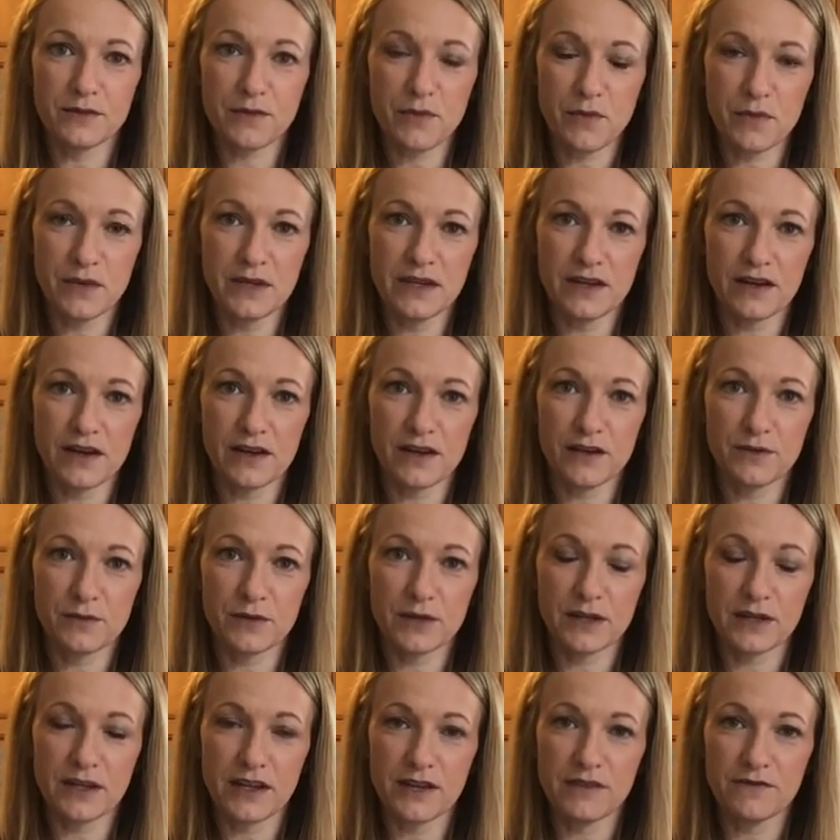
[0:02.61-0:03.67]
We are
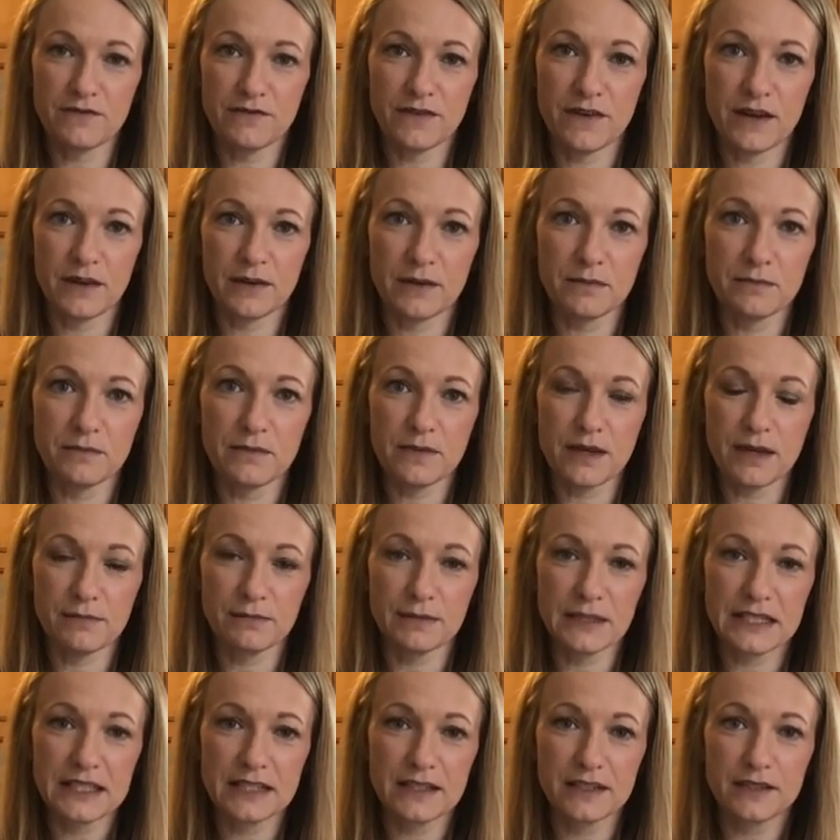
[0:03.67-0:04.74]
working from
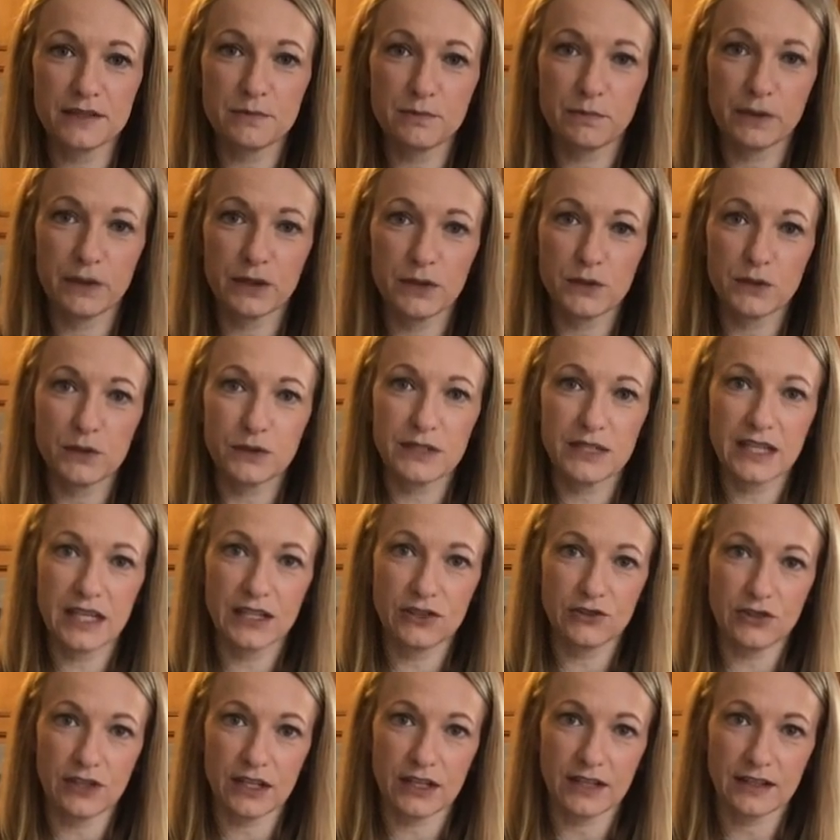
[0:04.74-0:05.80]
Mrs. Blue's
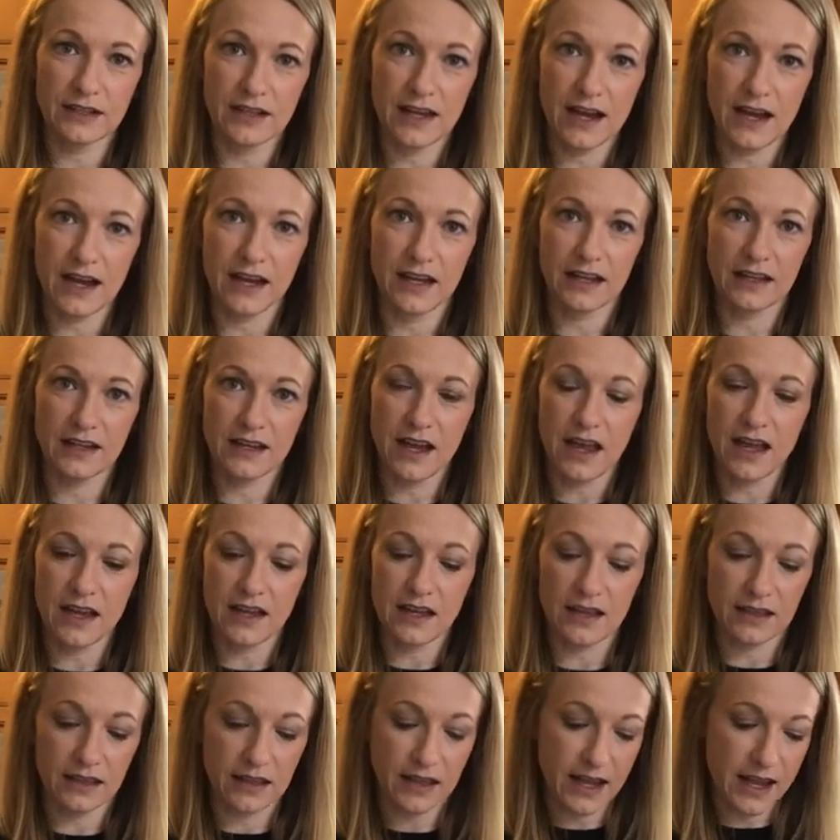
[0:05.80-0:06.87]
kitchen on
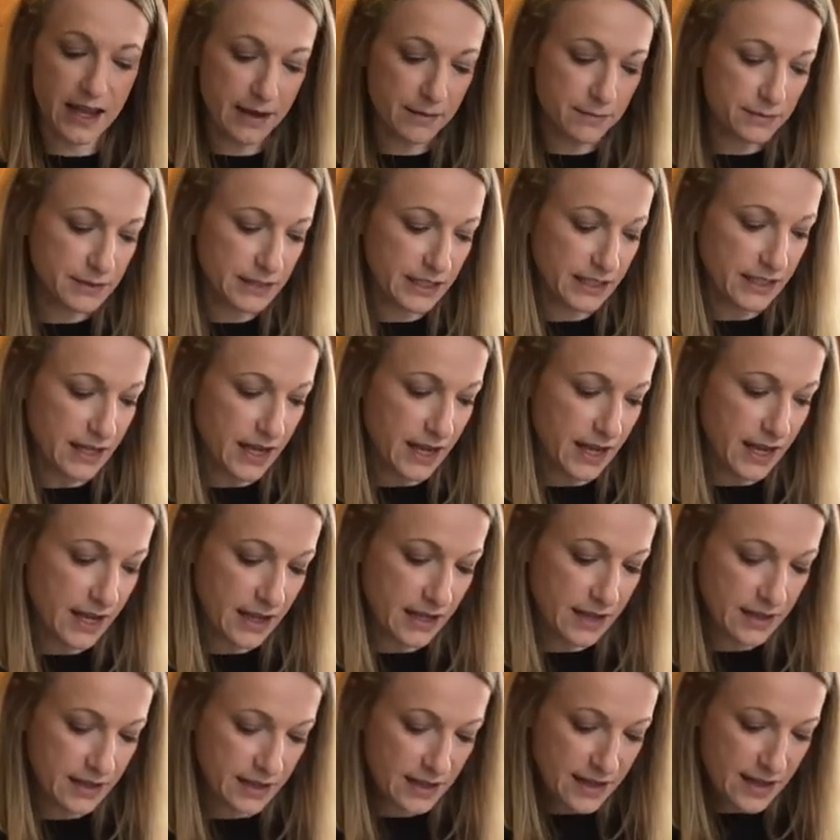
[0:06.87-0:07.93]
a lab
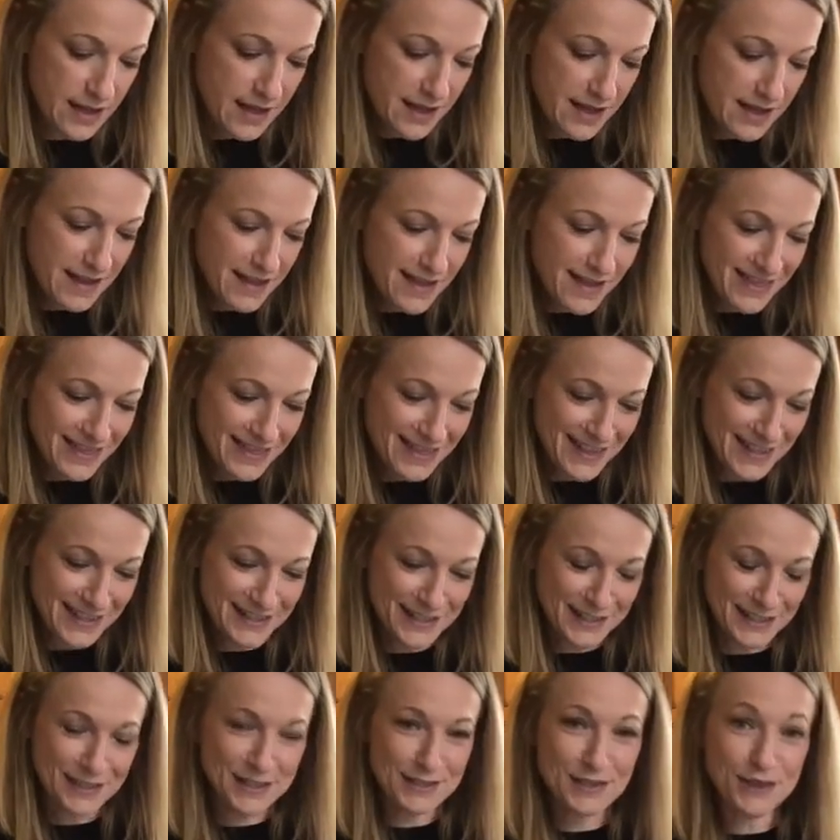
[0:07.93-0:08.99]
today. This
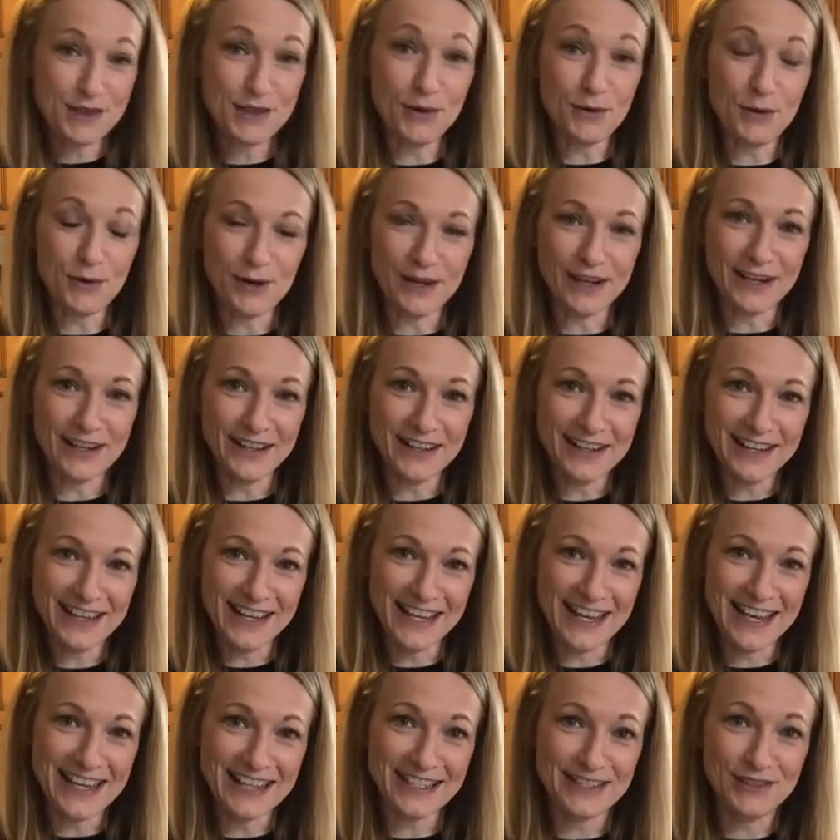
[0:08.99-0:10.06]
is Thor.
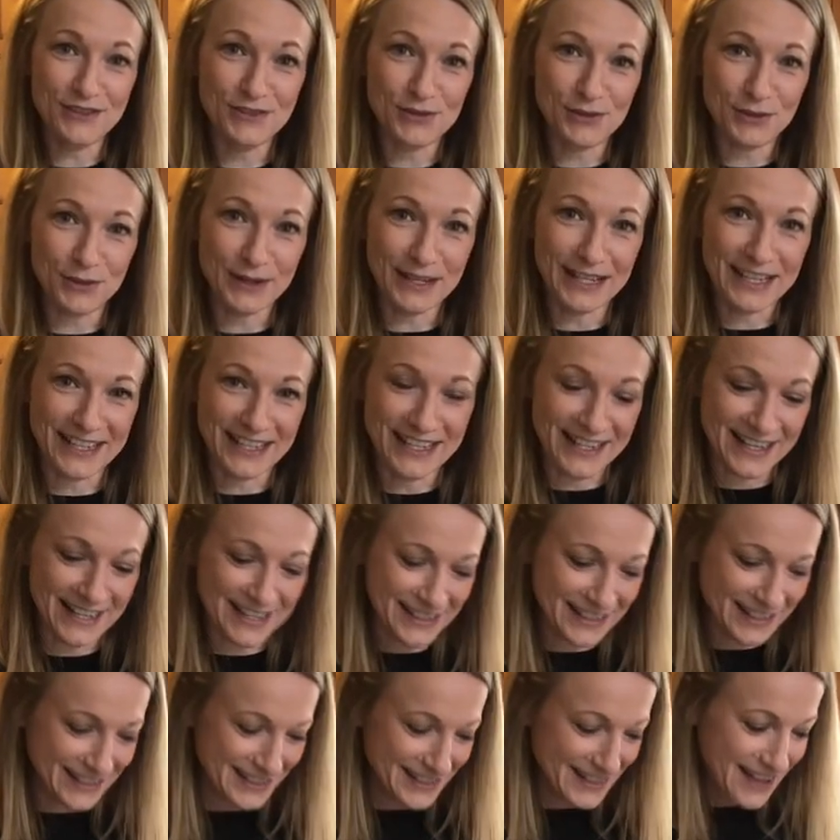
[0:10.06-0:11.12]
He's joining
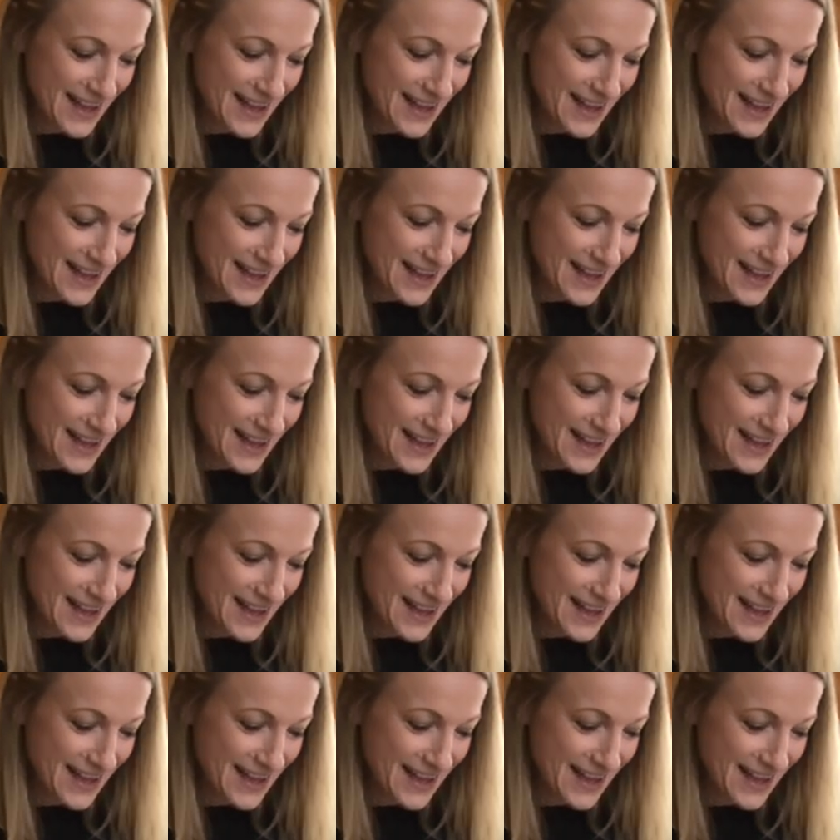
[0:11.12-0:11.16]
us.